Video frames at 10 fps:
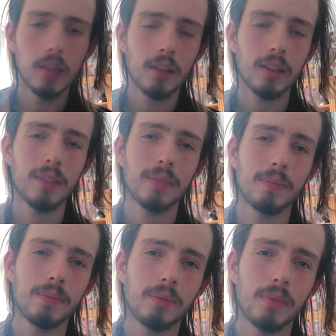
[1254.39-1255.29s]
Like,
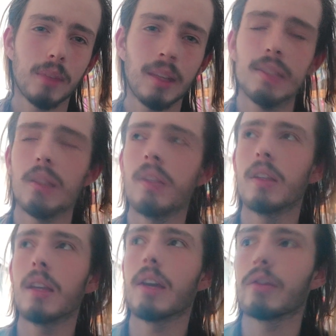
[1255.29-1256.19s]
that's how you
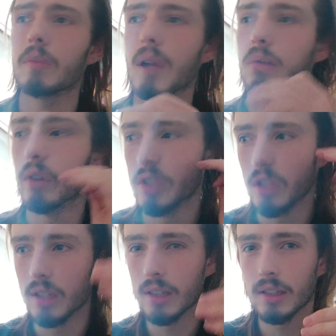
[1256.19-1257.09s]
get from that
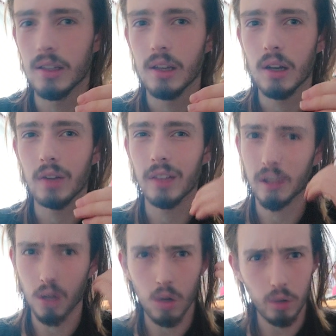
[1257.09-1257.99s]
rigidity of like,
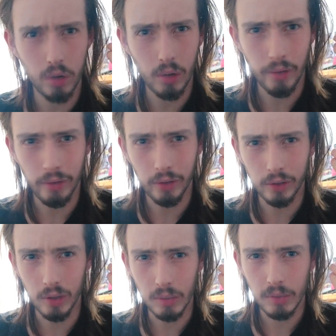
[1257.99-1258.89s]
oh no, I fucked
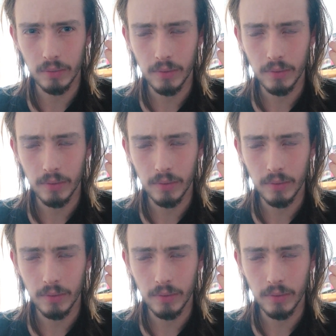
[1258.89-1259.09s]
up.